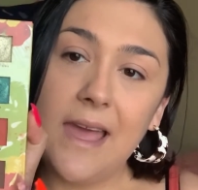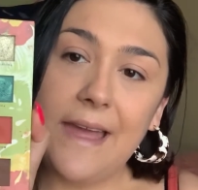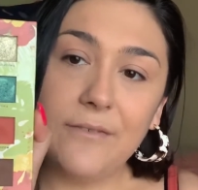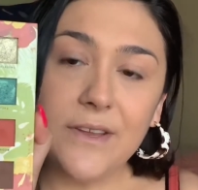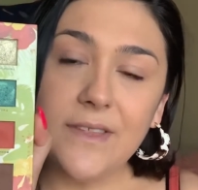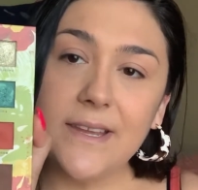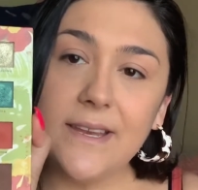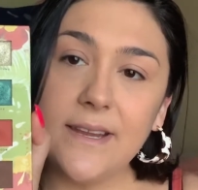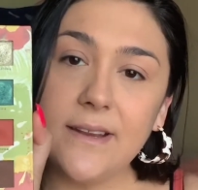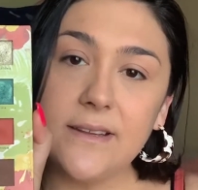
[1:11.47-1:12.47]
Everything in
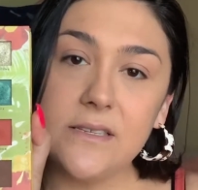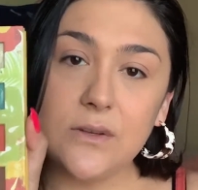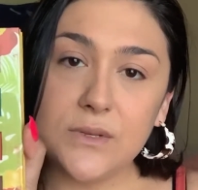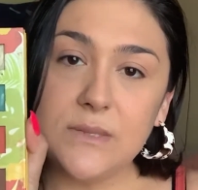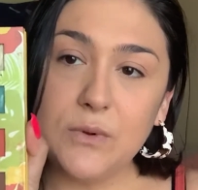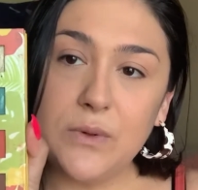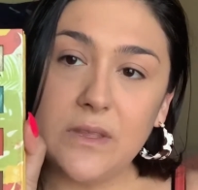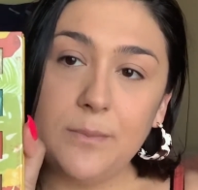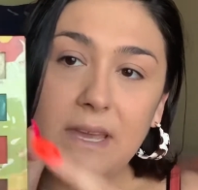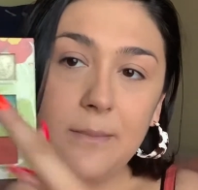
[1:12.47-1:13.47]
here is so smooth
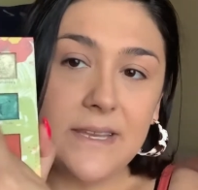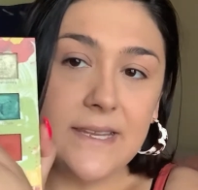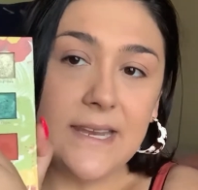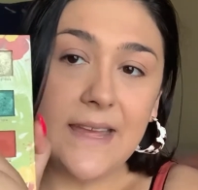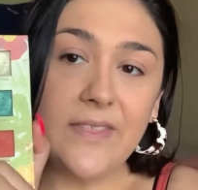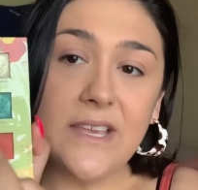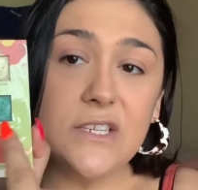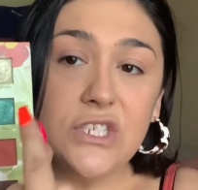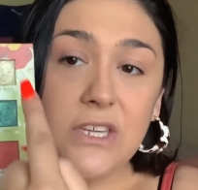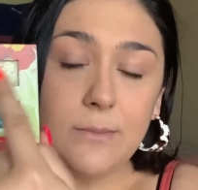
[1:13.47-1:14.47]
and pigmented, and these
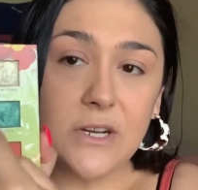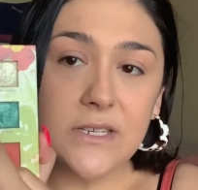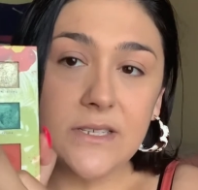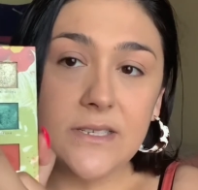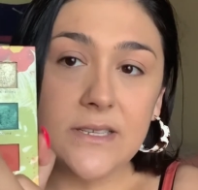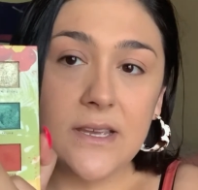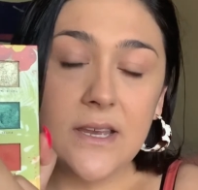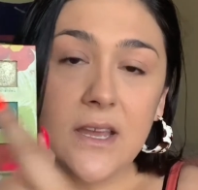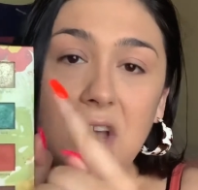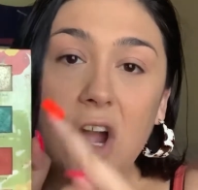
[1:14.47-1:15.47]
shimmers
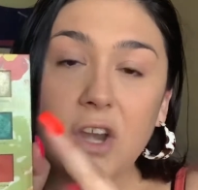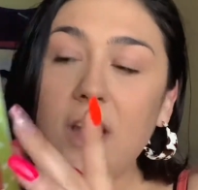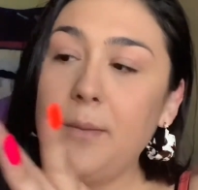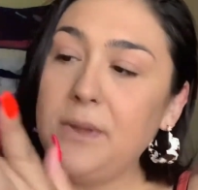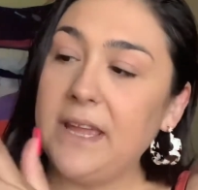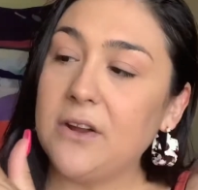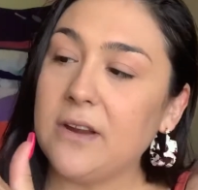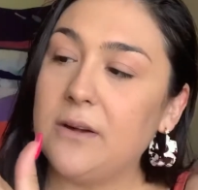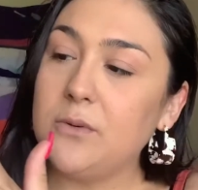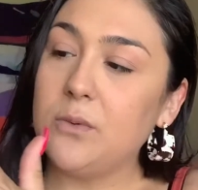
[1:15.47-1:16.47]
are not playing
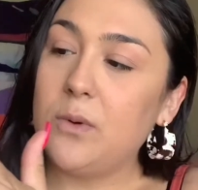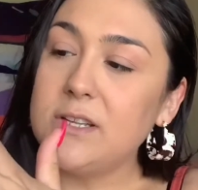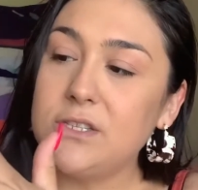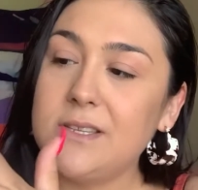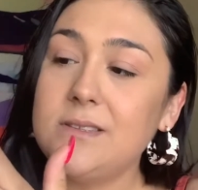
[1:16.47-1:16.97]
around. Watch this.